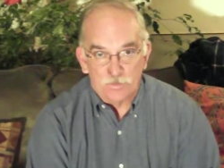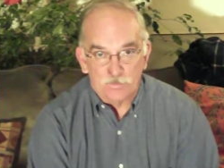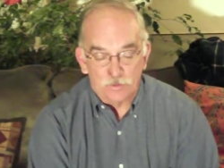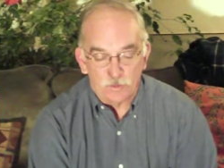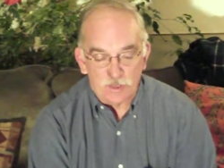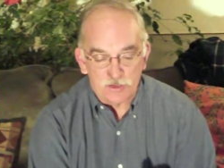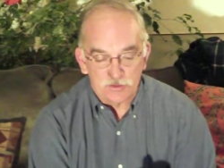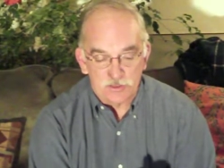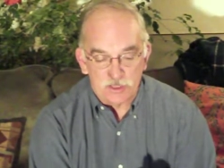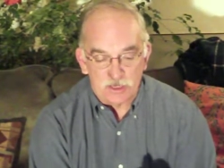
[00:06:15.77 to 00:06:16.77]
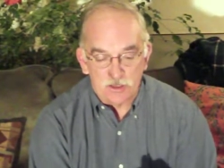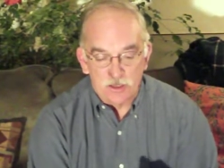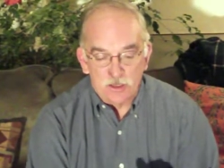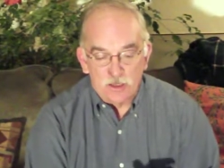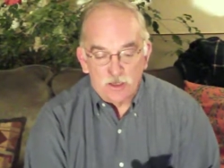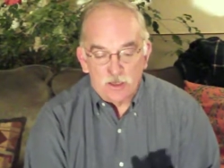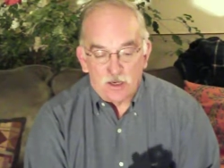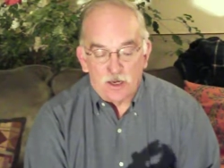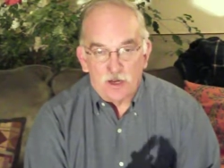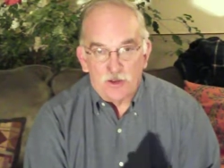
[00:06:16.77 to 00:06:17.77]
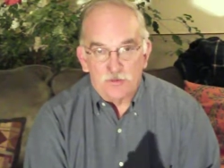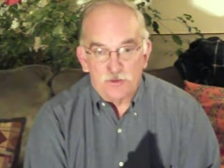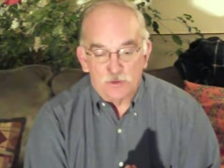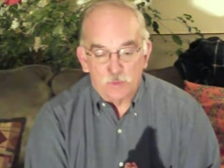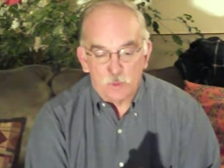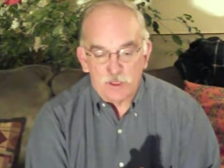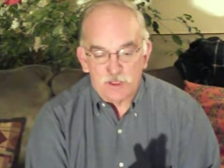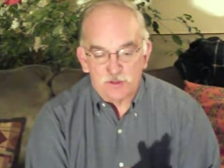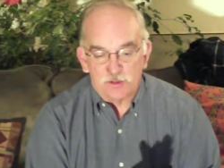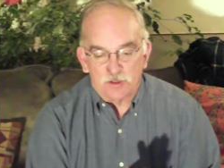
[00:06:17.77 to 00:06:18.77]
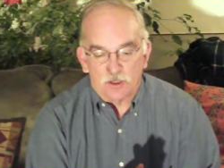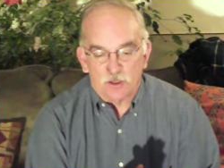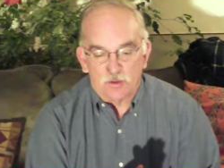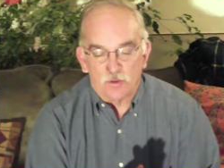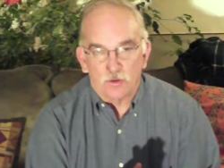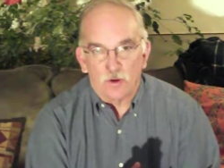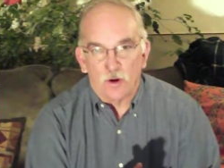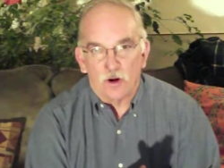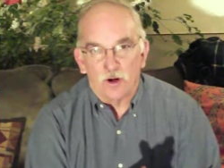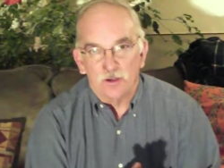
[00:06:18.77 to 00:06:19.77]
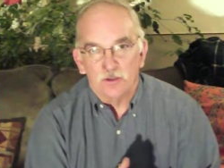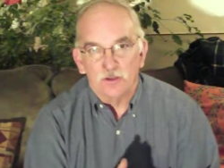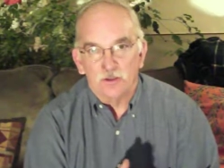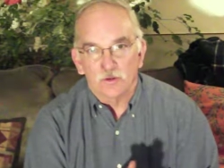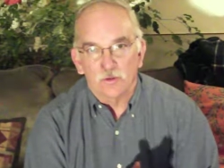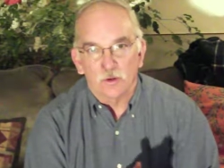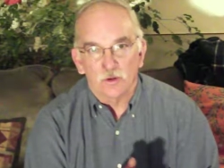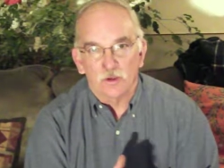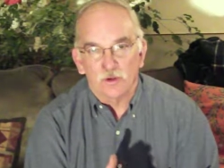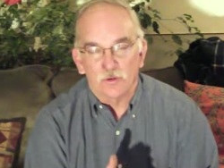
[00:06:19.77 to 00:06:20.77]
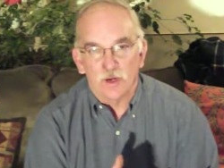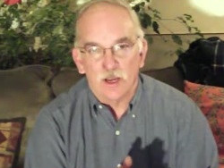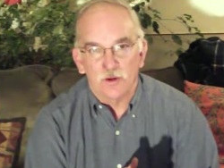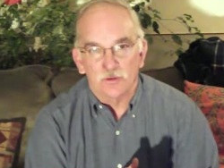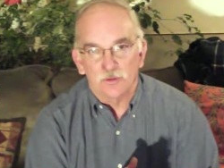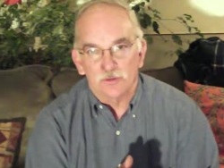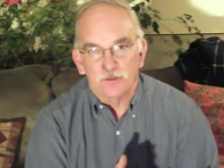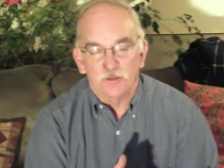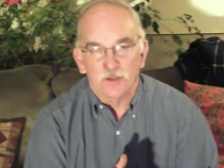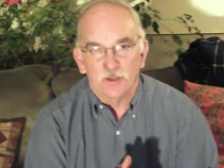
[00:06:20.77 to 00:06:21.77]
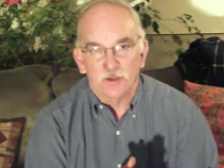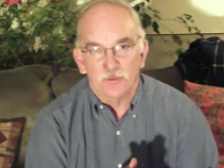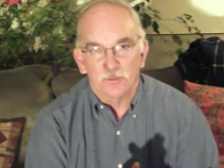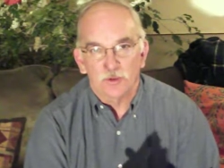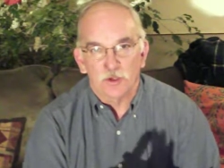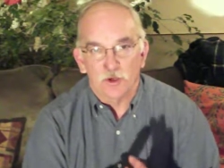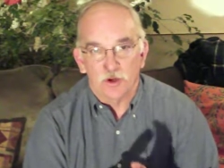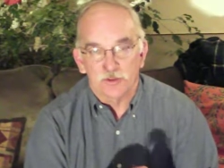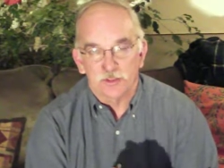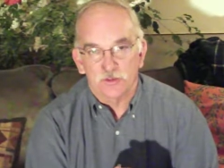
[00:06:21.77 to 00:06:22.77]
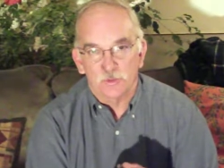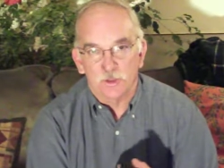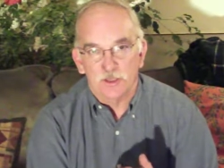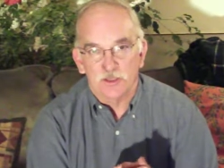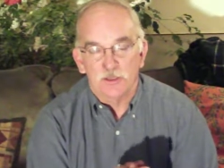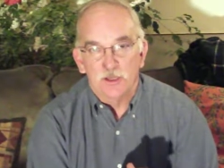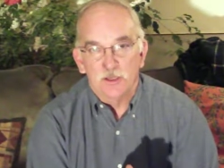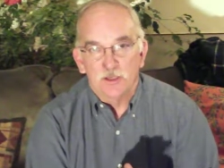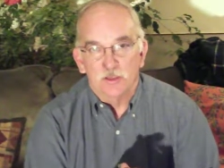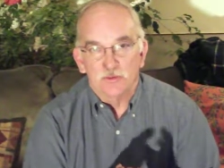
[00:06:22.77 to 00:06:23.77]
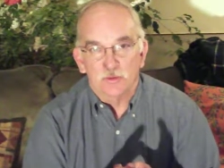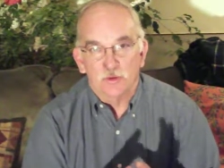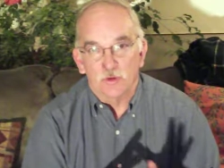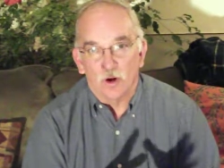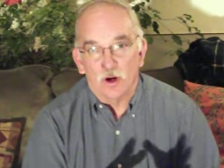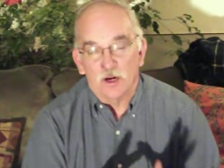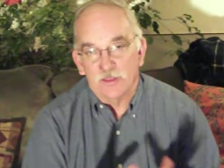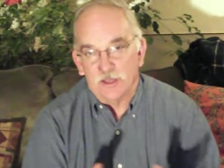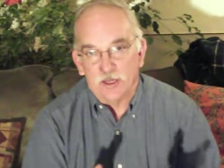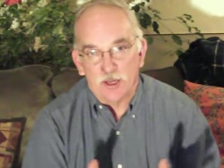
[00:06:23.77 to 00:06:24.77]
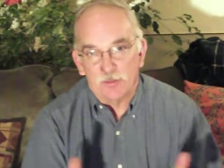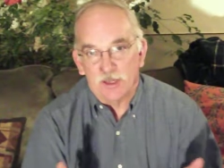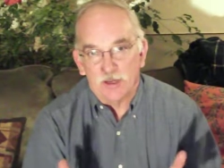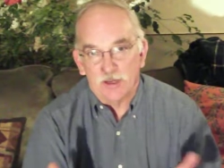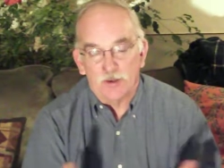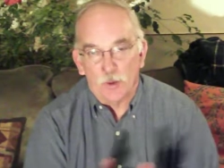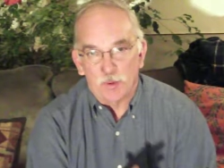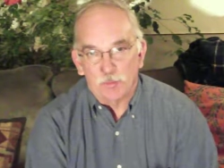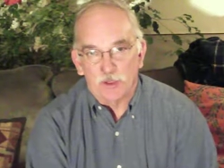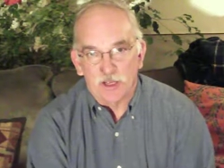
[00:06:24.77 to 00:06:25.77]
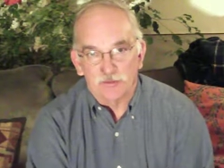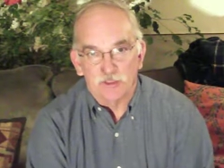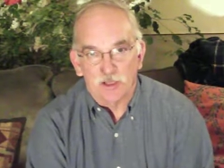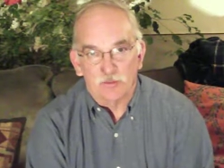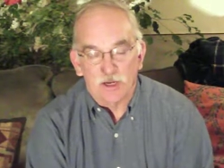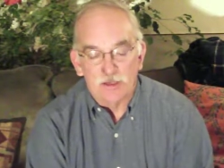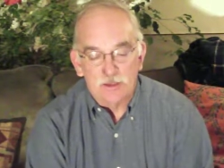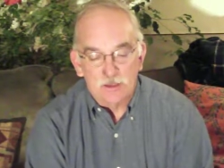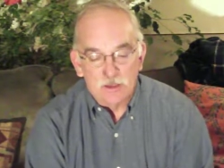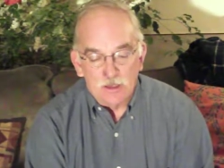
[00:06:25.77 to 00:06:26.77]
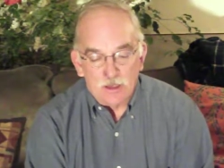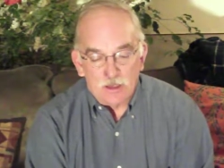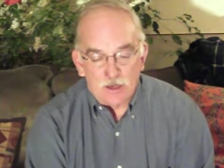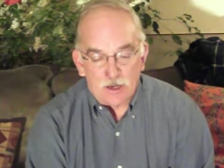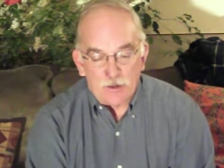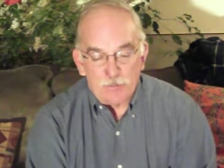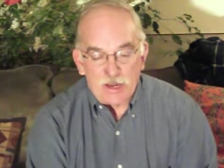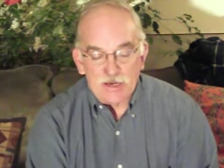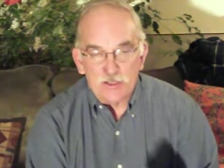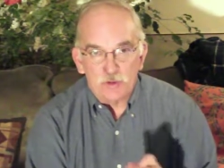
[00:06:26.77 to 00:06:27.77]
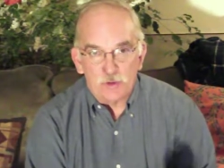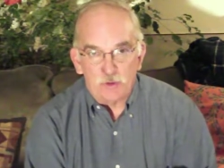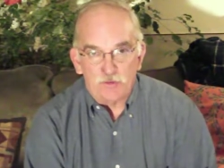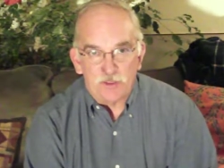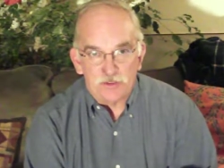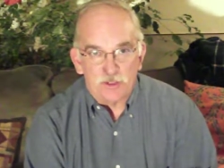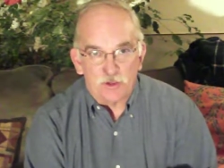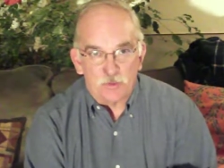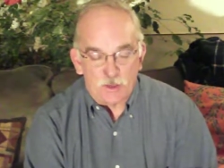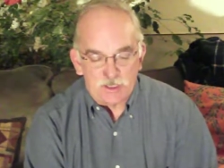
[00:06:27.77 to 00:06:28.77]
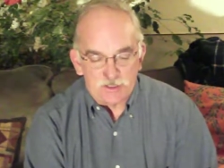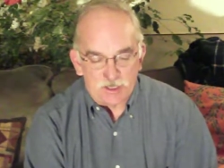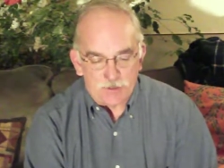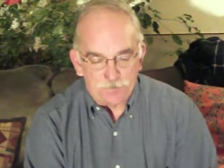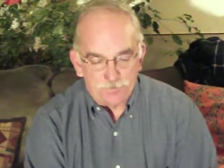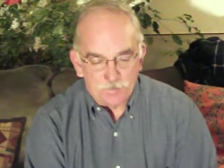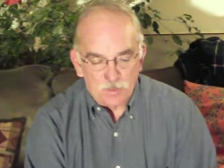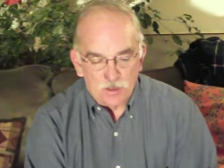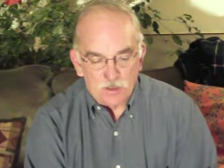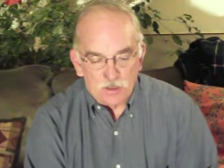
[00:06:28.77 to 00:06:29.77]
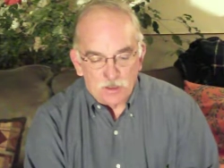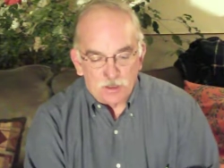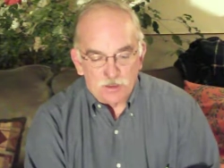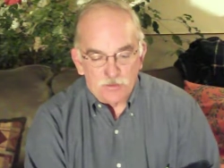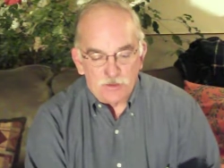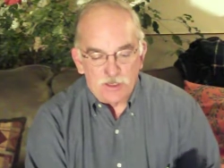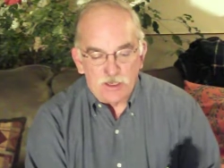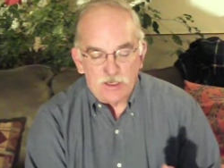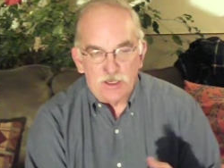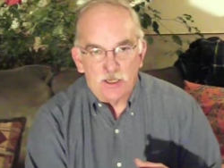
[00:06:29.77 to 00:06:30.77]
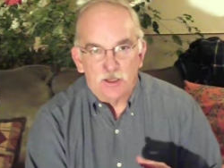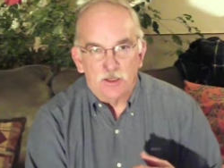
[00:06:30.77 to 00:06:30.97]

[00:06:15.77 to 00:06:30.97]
2010, the Swedish kroner, or crown, their currency in Sweden is a kroner. I hope I'm pronouncing that right. Back in June of this year, 2010, the